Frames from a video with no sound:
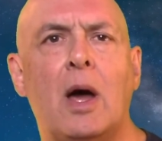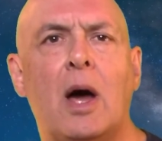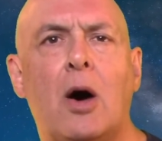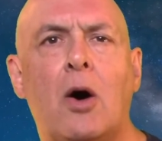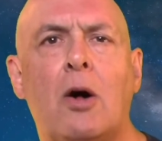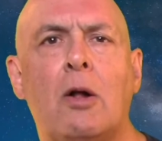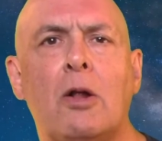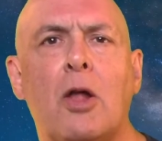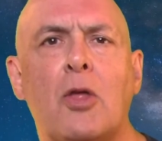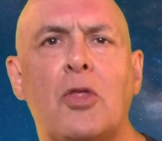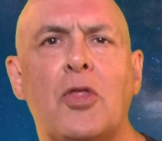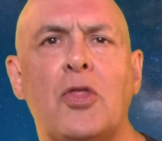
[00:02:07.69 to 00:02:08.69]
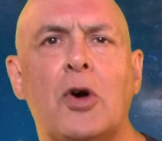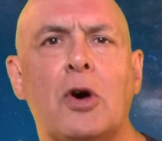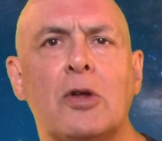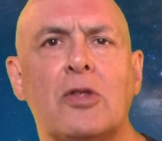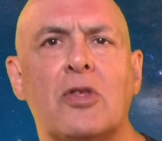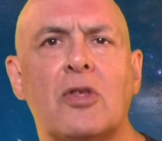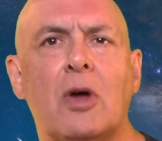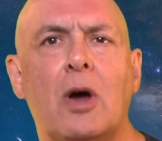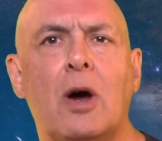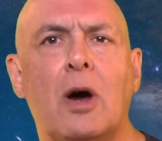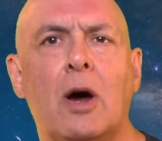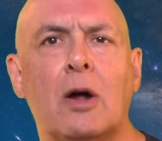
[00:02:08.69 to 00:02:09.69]
All thoughts
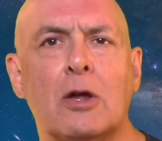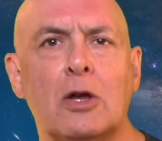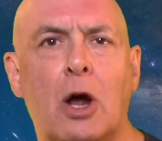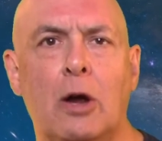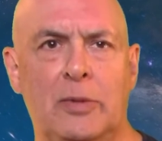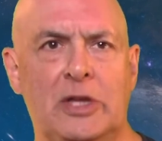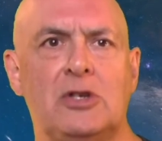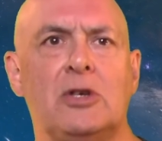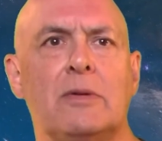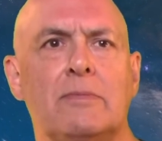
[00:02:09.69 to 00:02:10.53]
are garbage.